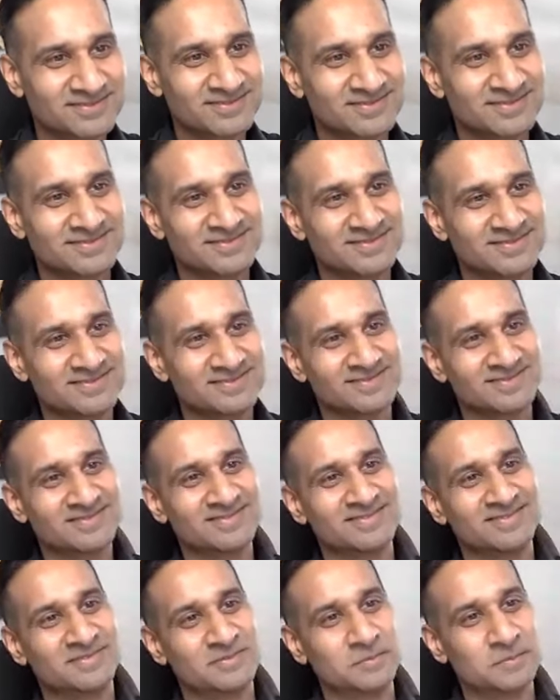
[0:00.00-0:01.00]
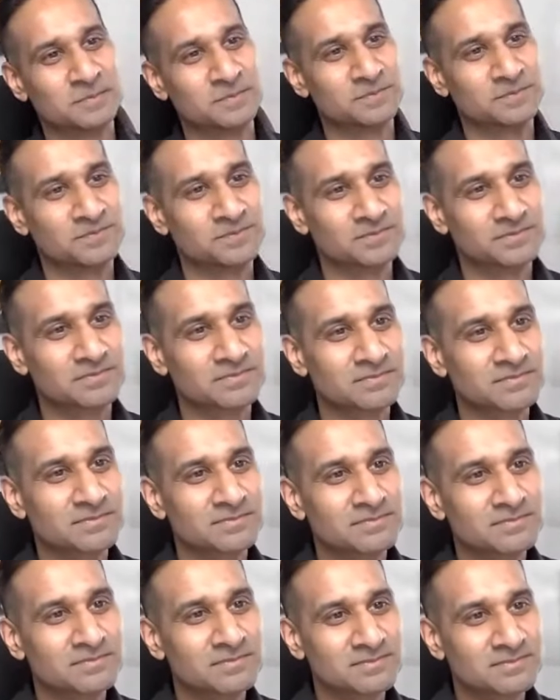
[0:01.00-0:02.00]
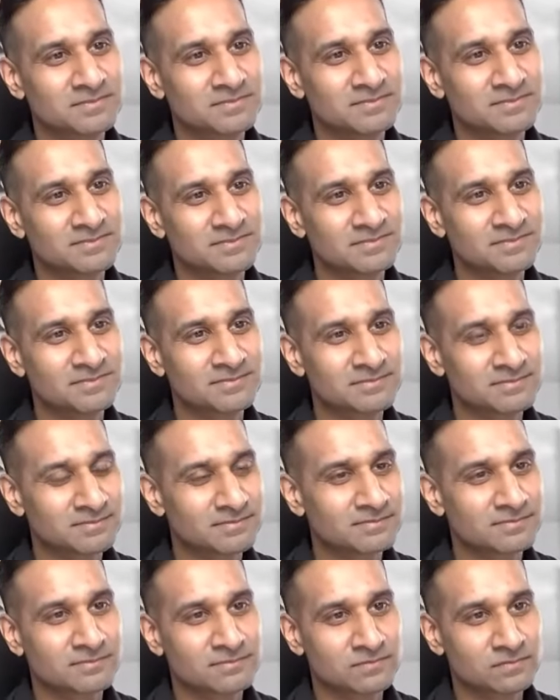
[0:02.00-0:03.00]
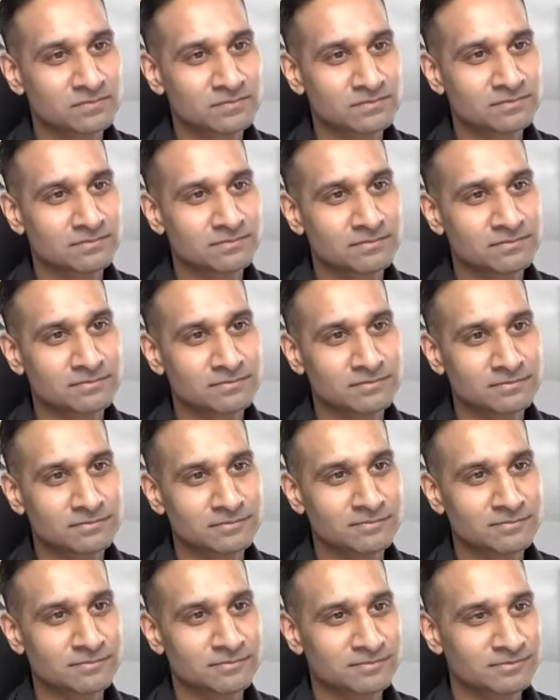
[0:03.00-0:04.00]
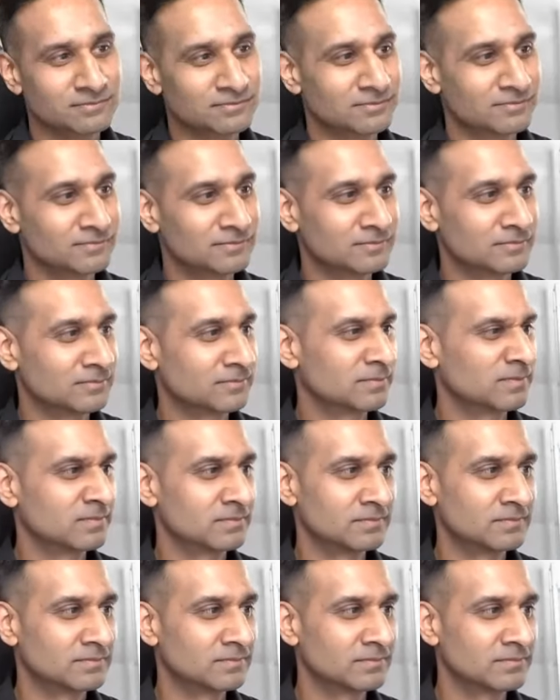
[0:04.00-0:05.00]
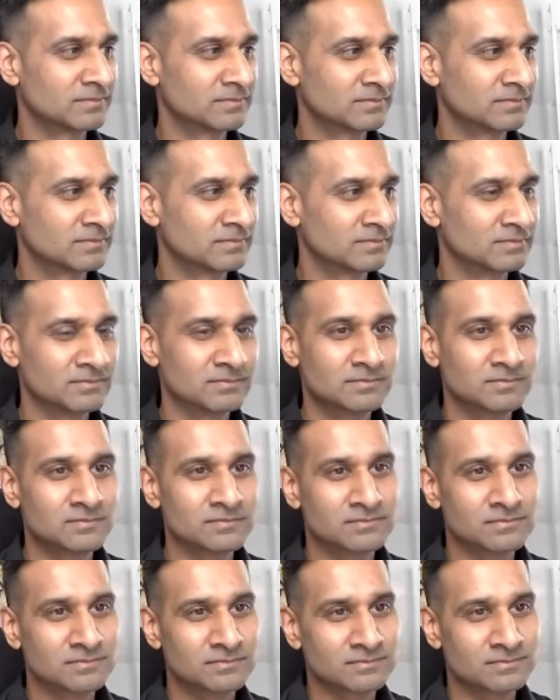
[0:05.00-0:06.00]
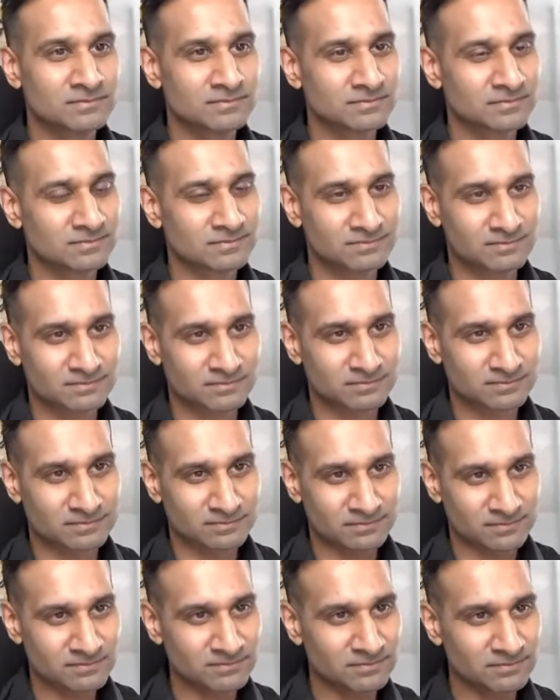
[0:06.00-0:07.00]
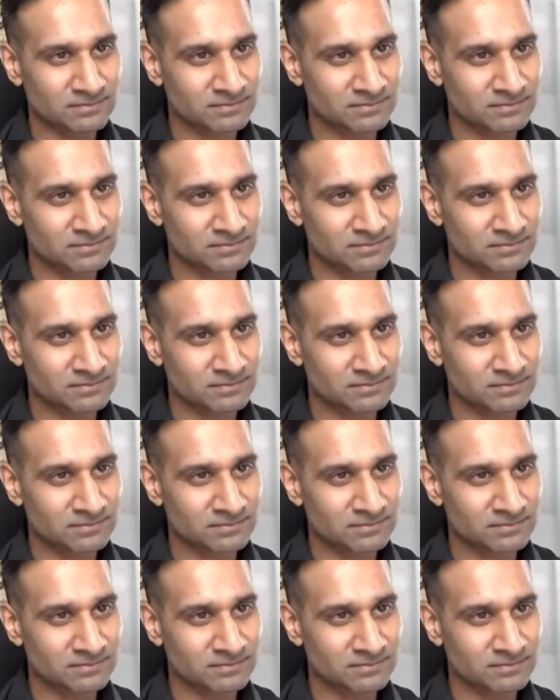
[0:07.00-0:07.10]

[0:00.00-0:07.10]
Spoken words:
No words are spoken by the person on screen.